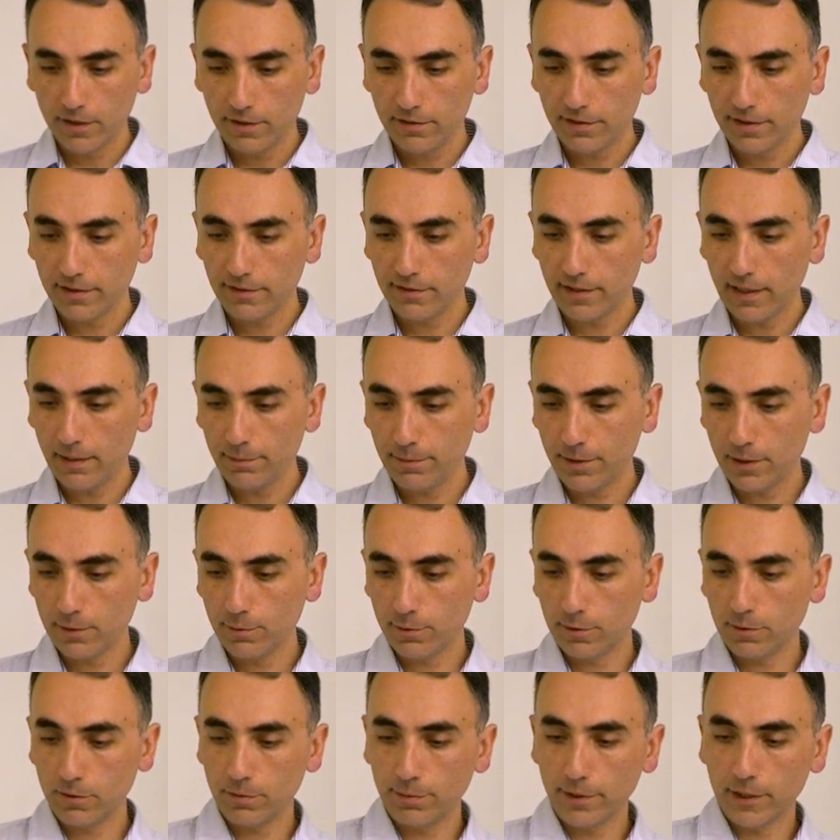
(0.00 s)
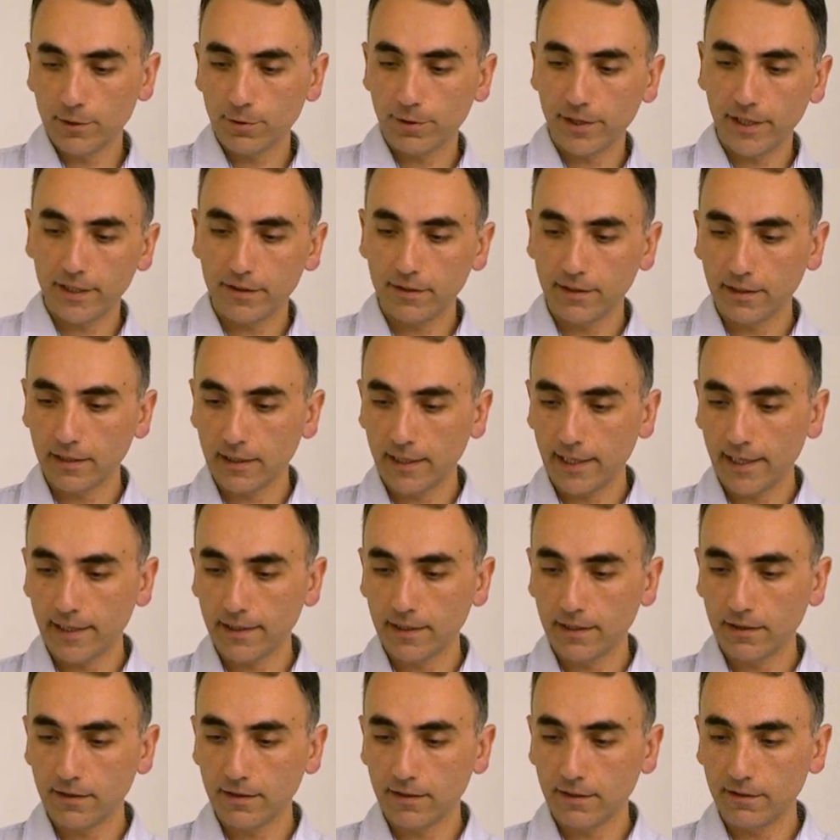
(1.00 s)
this example, we will be creating
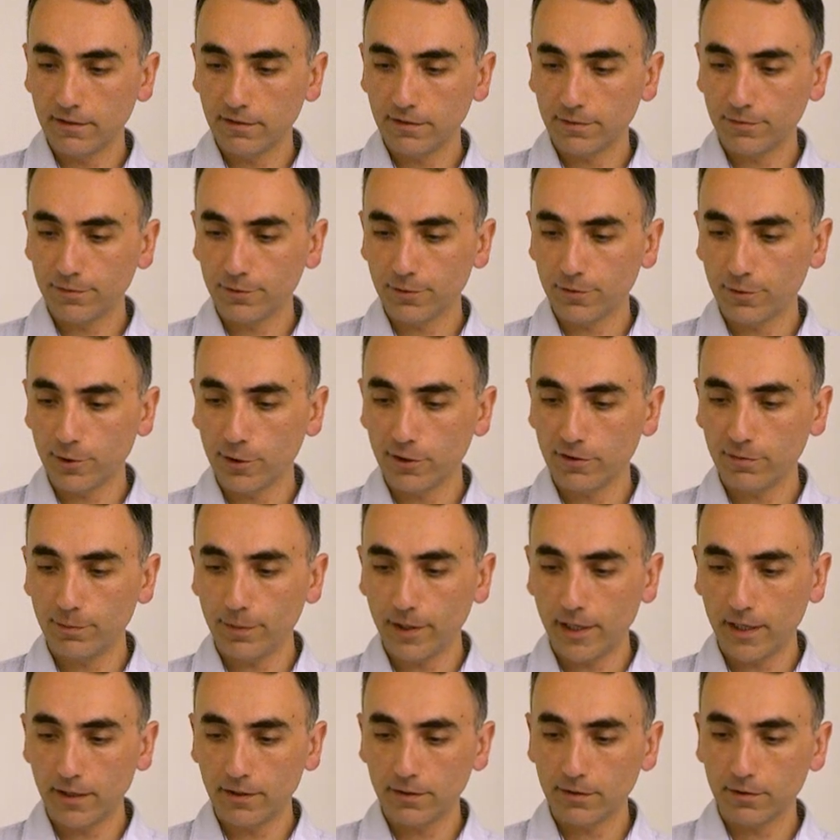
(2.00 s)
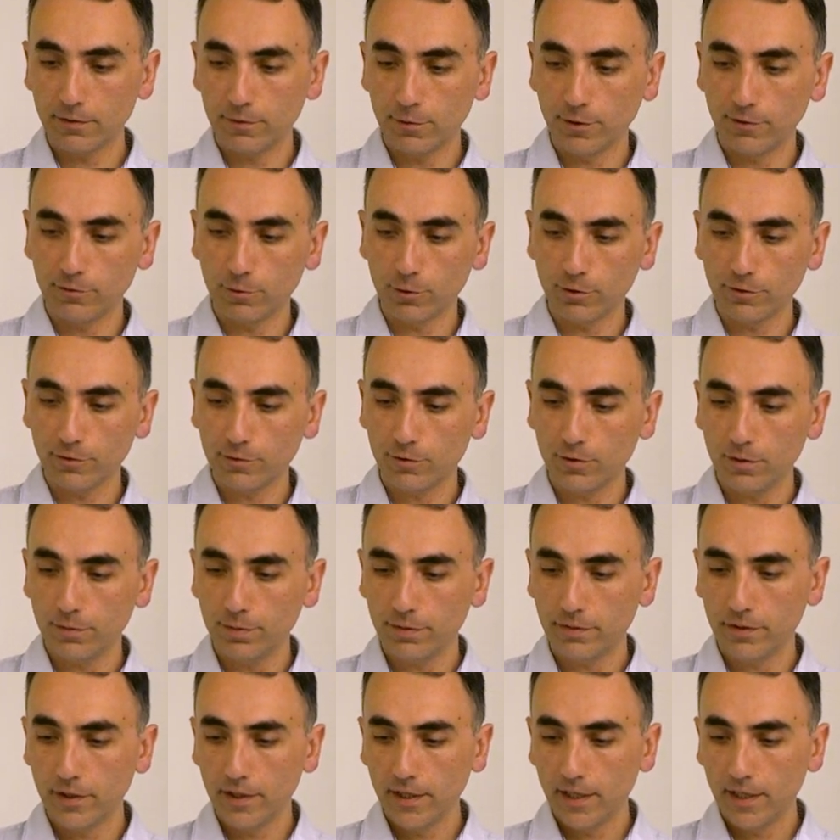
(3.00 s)
in this first part resource group.